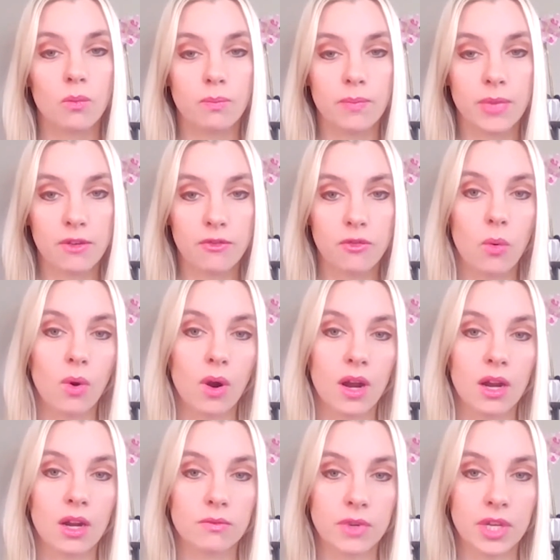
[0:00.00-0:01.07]

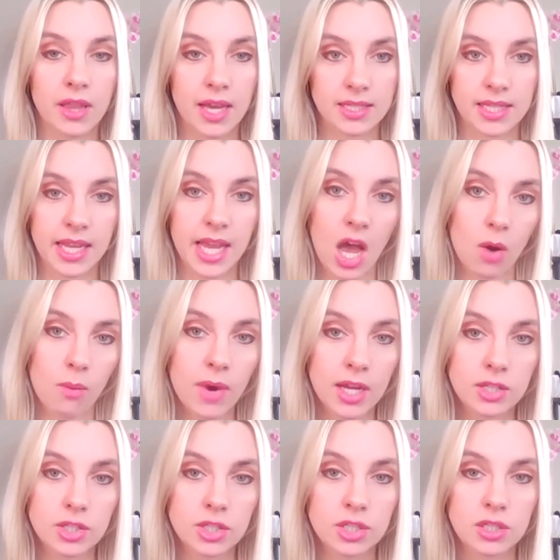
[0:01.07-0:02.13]
before realizing how
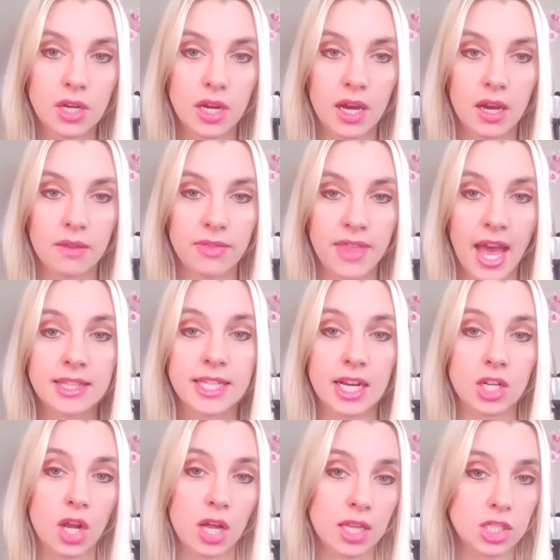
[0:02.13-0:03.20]
much that
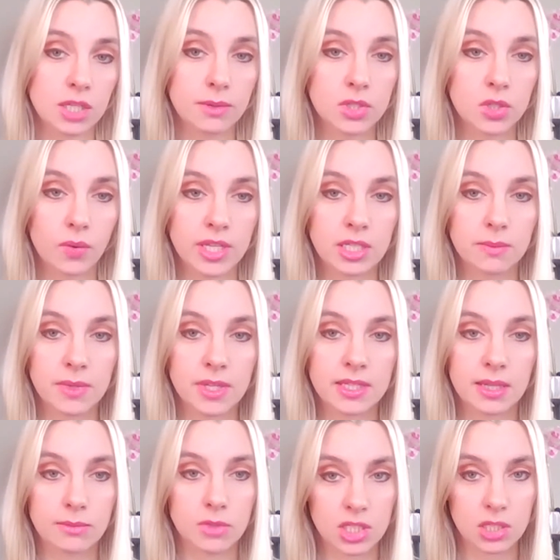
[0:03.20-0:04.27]
technology was going to be
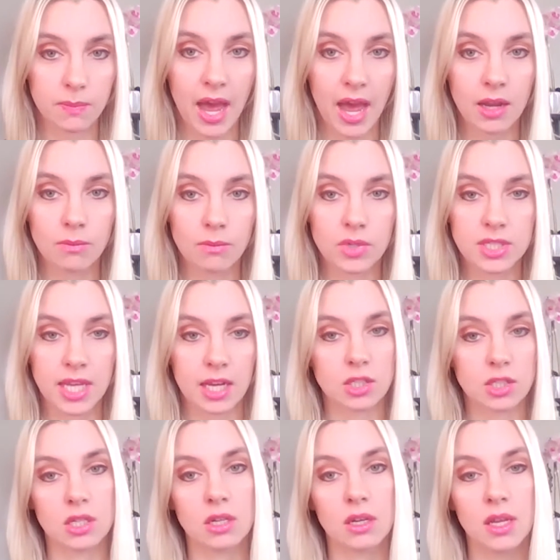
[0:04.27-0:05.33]
subject to patent
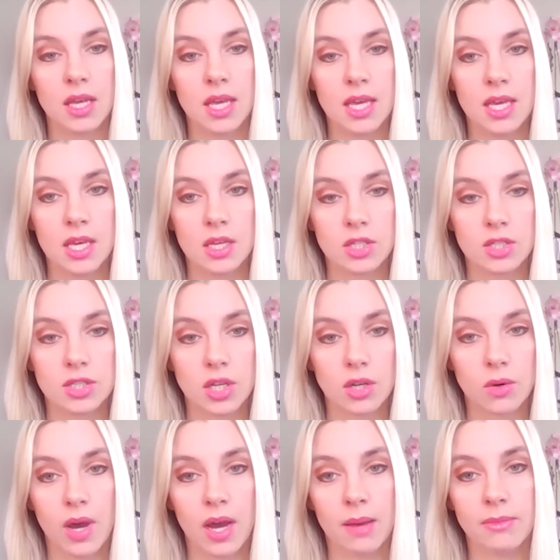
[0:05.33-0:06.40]
protection. So
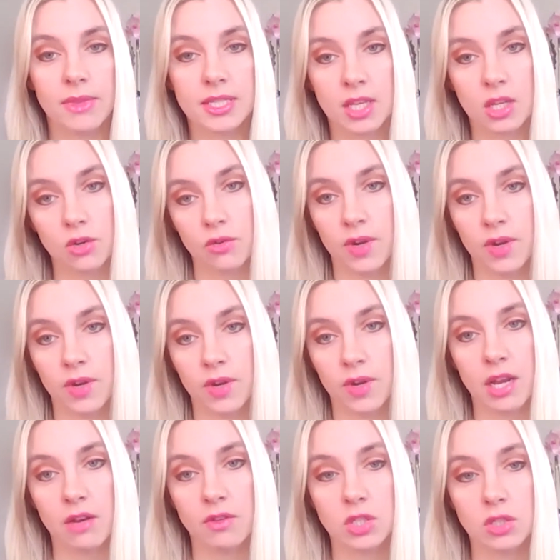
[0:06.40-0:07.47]
this can create a
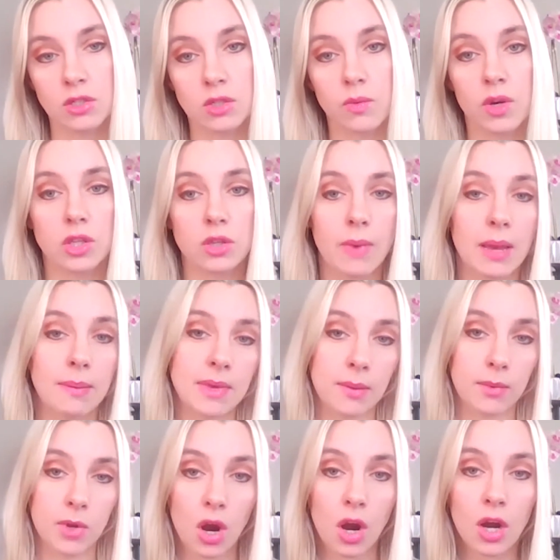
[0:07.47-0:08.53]
lot of issues where you might be able
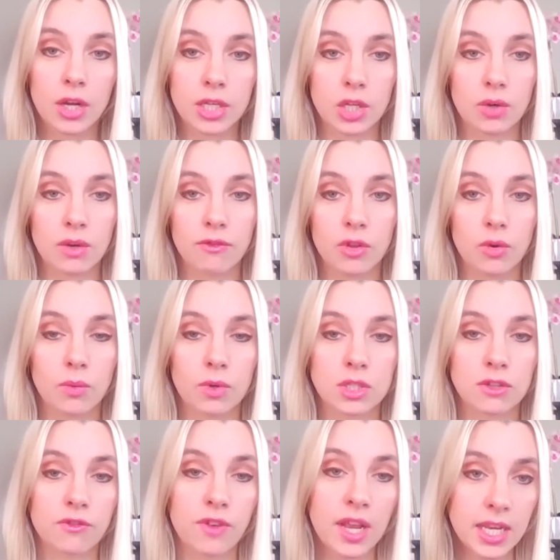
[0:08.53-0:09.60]
to argue, if you were
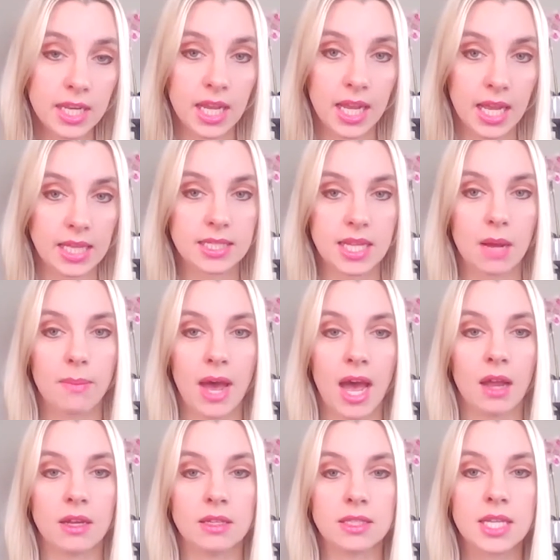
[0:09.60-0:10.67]
defending against that
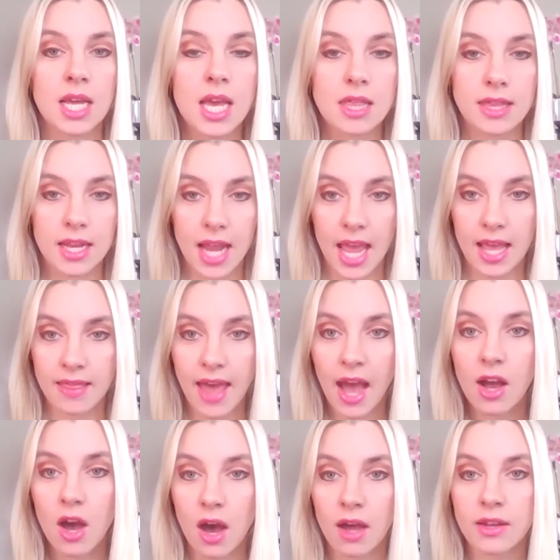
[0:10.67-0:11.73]
patent, that, hey, that
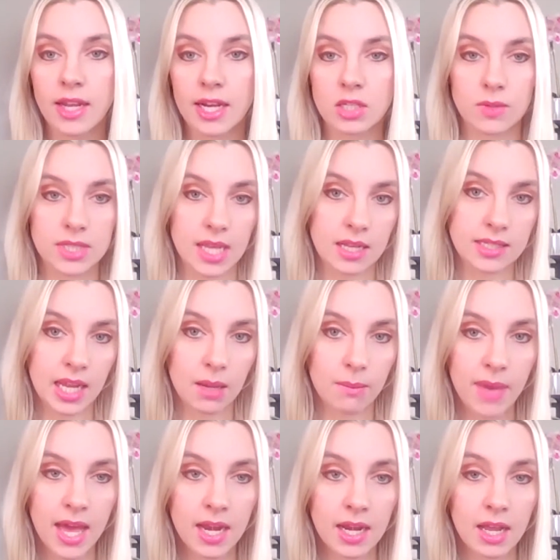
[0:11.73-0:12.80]
conduct was
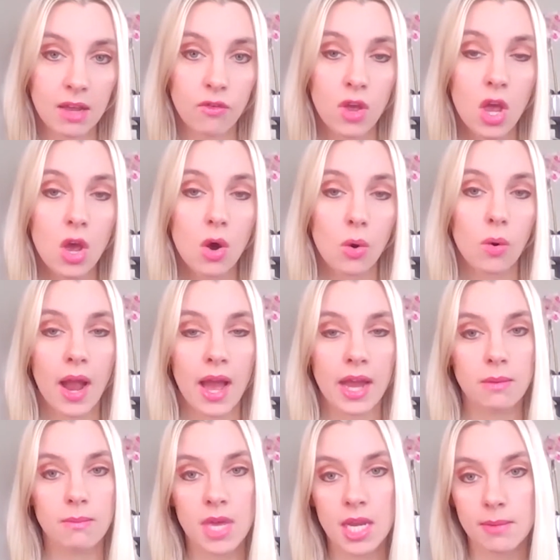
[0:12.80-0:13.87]
anti-competitive, or at
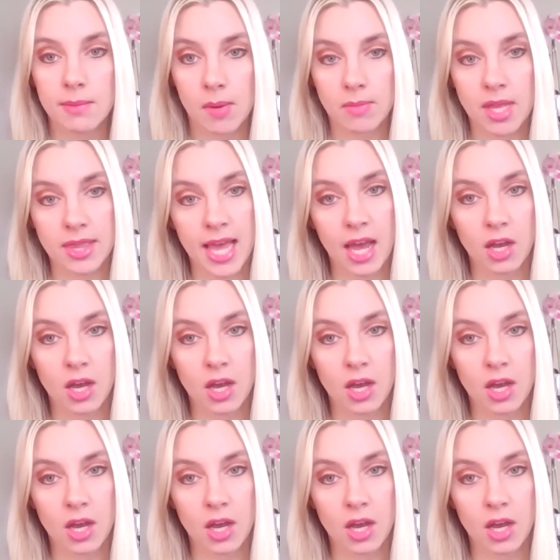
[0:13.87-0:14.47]
a minimum that